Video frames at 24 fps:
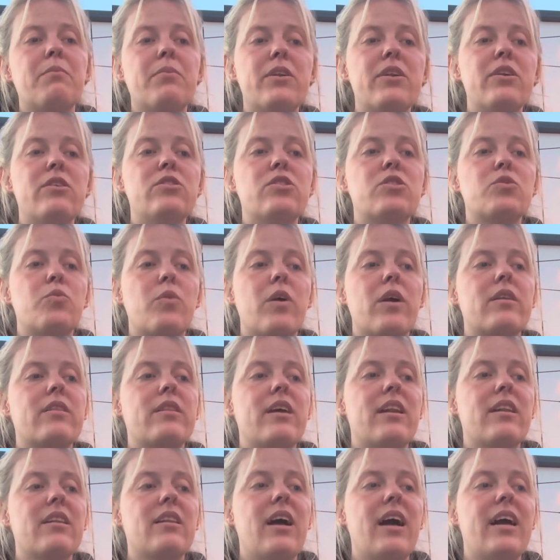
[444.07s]
produce work
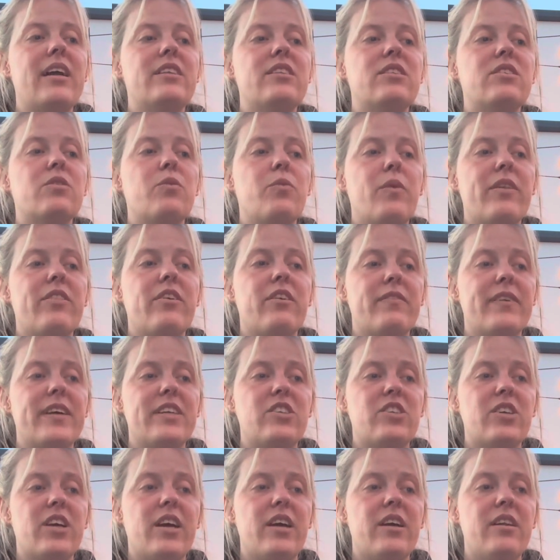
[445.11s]
that aligns with your
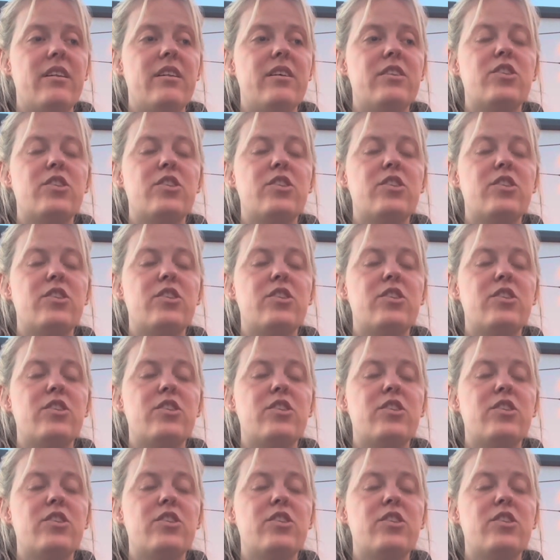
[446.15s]
vision.